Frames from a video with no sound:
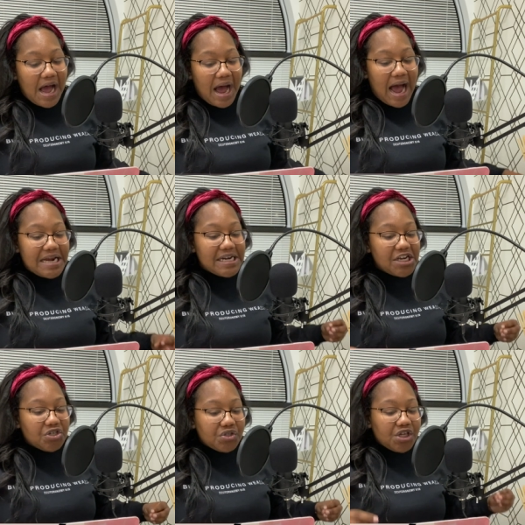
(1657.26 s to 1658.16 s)
I
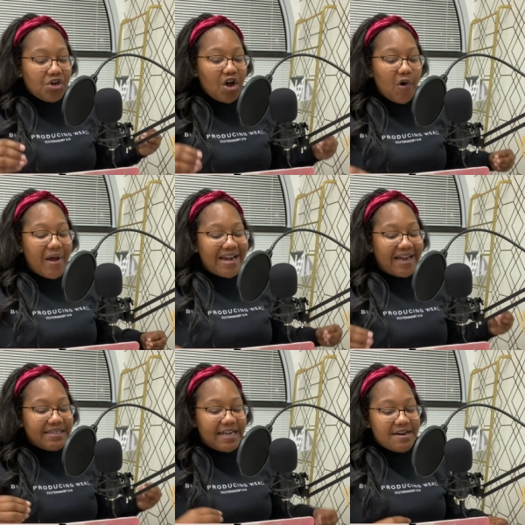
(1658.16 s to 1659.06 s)
need you to know and
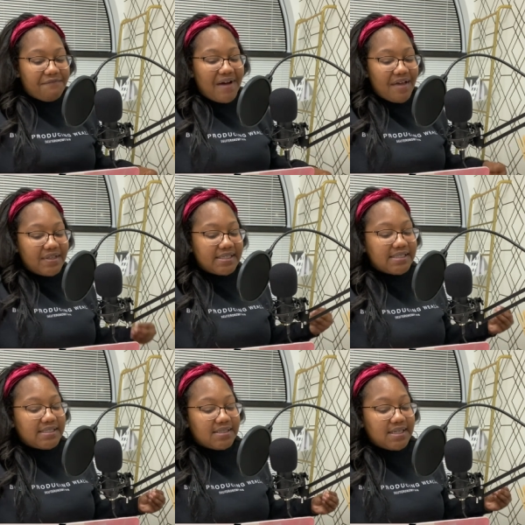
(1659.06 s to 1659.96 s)
identify the
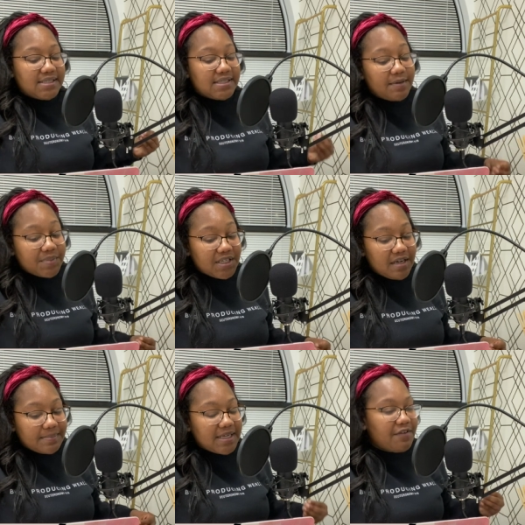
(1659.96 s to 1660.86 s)

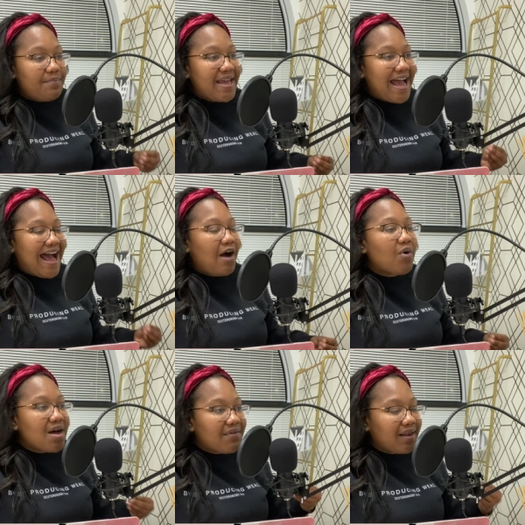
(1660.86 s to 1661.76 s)
symptoms of being out
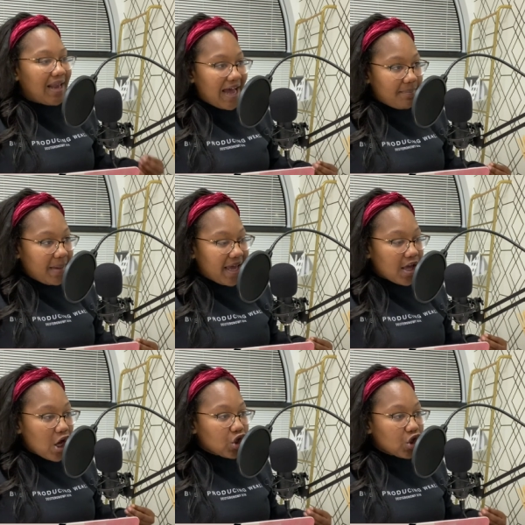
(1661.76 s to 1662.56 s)
of alignment,